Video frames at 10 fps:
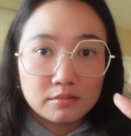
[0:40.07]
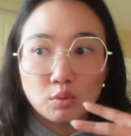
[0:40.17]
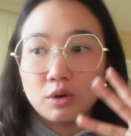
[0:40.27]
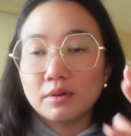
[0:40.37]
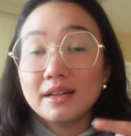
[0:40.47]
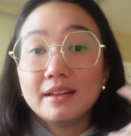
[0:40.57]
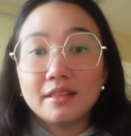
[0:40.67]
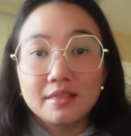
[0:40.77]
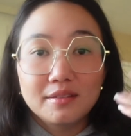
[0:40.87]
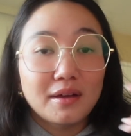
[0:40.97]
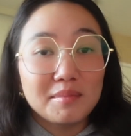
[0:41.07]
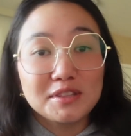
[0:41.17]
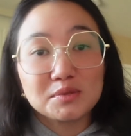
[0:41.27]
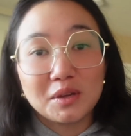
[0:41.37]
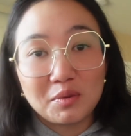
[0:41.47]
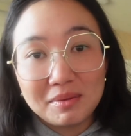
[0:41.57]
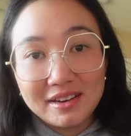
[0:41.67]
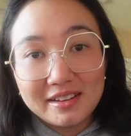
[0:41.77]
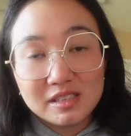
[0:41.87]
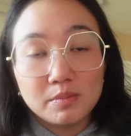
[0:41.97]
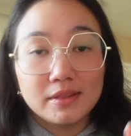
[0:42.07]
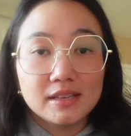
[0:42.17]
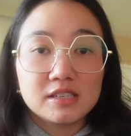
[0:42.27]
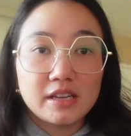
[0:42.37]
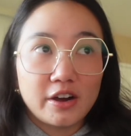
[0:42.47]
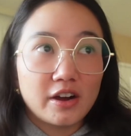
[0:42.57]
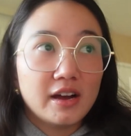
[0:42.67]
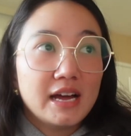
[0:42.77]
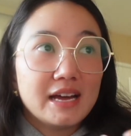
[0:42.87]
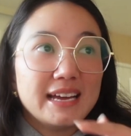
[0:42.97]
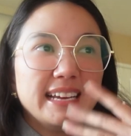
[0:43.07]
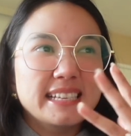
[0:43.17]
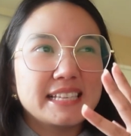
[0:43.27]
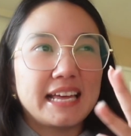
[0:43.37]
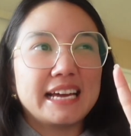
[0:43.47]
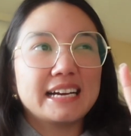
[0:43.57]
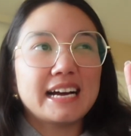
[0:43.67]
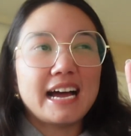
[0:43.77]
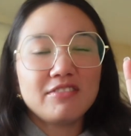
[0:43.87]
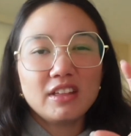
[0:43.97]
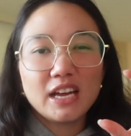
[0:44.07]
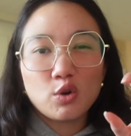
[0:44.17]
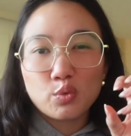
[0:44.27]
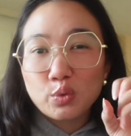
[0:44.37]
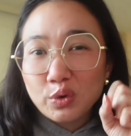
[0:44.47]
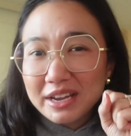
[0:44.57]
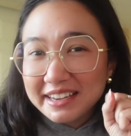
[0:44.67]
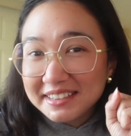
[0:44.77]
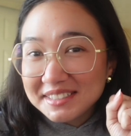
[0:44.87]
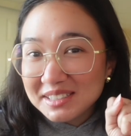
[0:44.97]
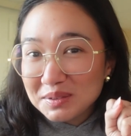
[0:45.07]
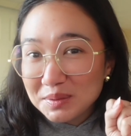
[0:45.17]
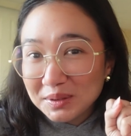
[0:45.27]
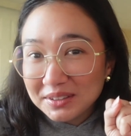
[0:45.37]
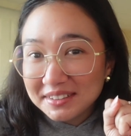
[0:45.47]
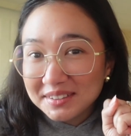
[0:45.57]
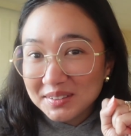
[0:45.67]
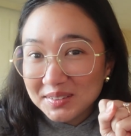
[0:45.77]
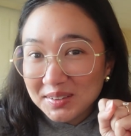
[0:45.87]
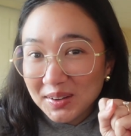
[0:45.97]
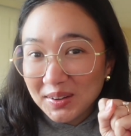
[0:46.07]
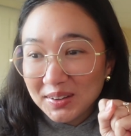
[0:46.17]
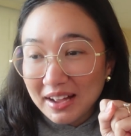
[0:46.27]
Whoa, I mean, this week would be nice, but this year is like, I feel like a reasonable goal.